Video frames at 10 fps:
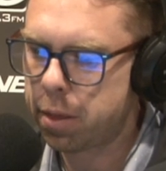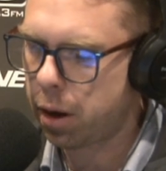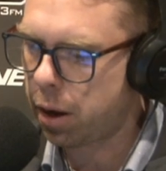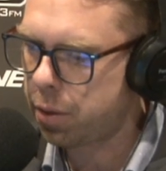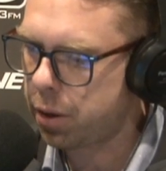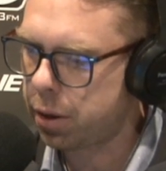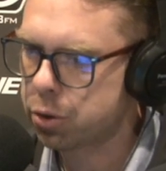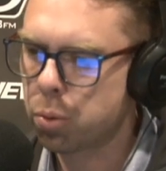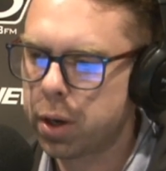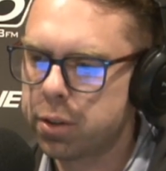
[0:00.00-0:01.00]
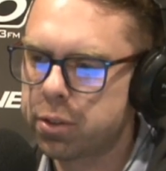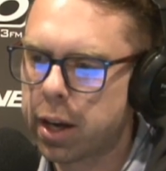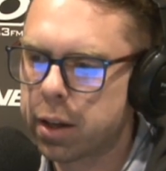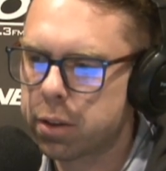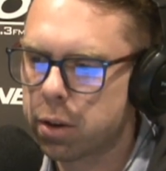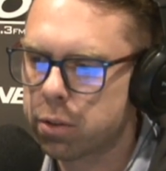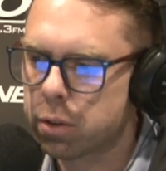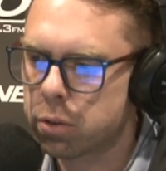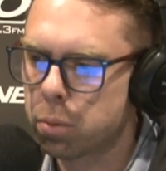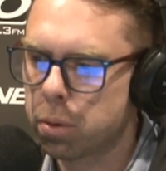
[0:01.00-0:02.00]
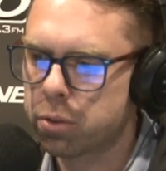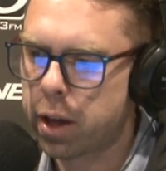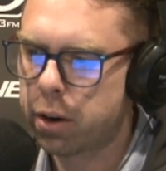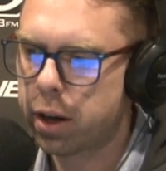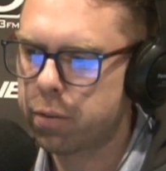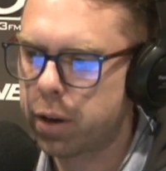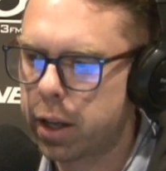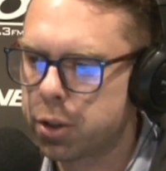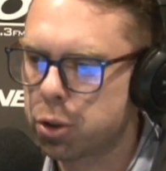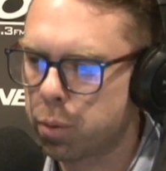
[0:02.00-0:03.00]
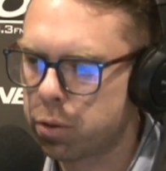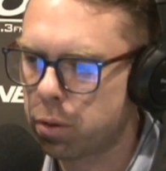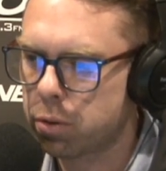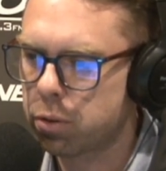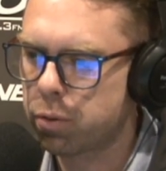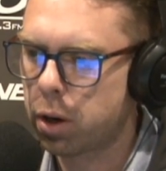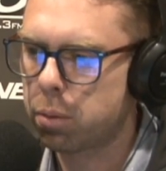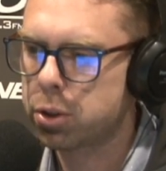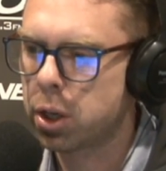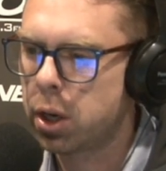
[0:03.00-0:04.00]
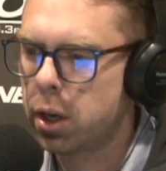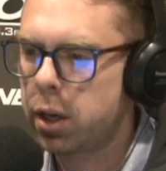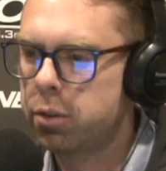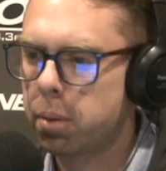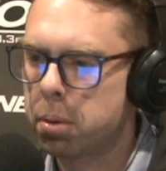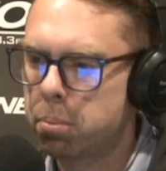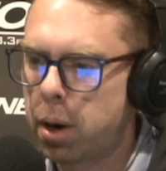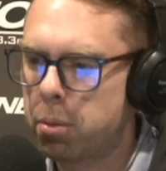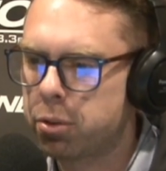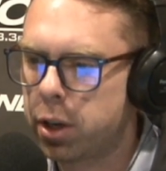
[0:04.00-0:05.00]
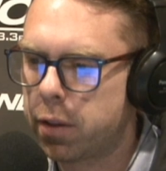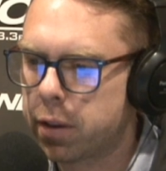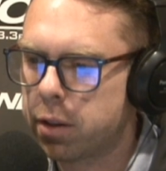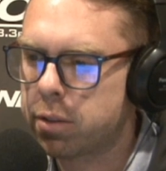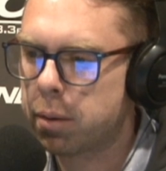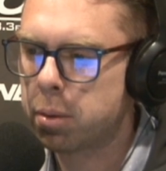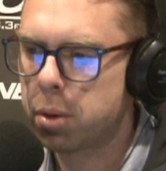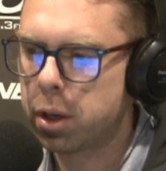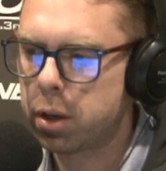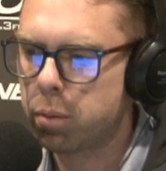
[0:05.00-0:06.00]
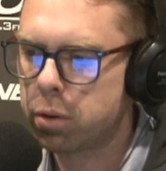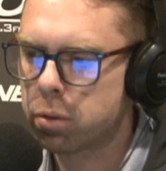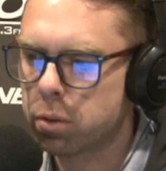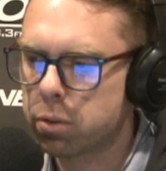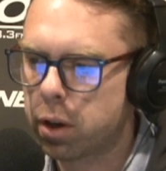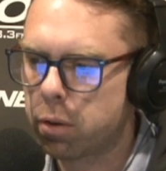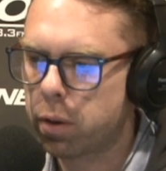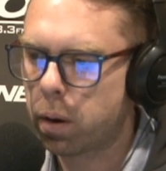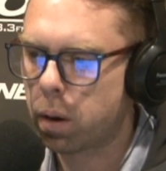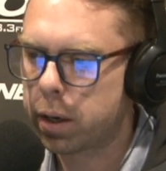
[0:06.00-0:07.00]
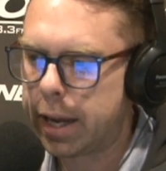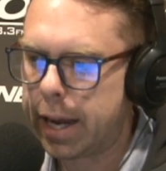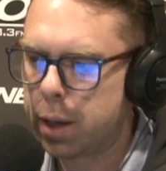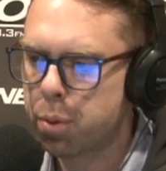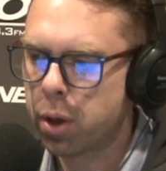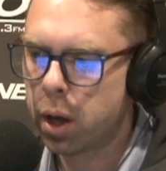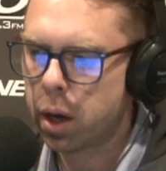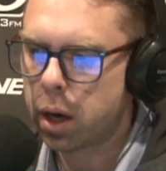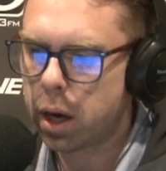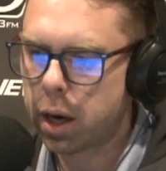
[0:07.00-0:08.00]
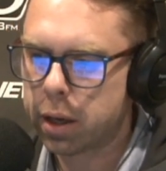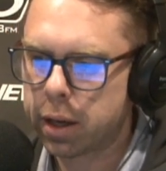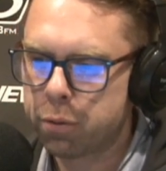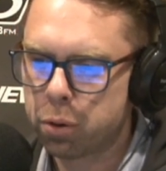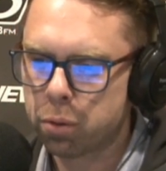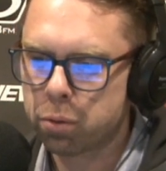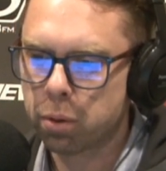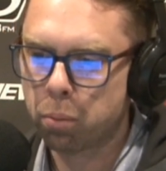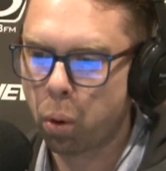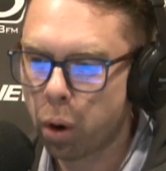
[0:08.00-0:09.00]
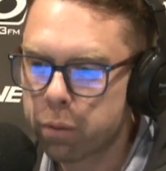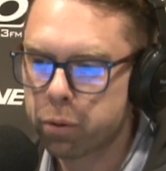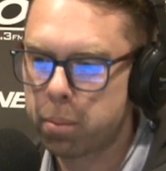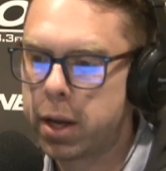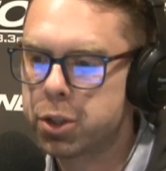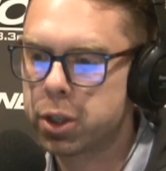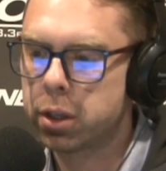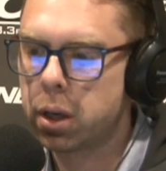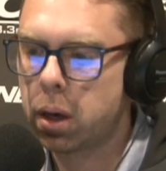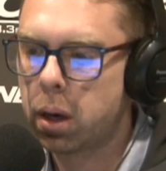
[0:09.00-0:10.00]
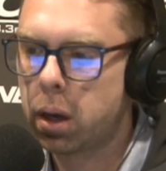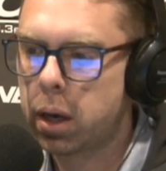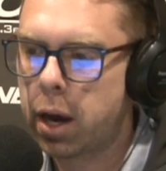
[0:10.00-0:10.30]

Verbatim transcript: on the 22nd, there's a Super Saturday Financial Resources Fair, which is up in Bremerton at the Kitsap Community Resource Center there on 8th. Uh, give you some more information on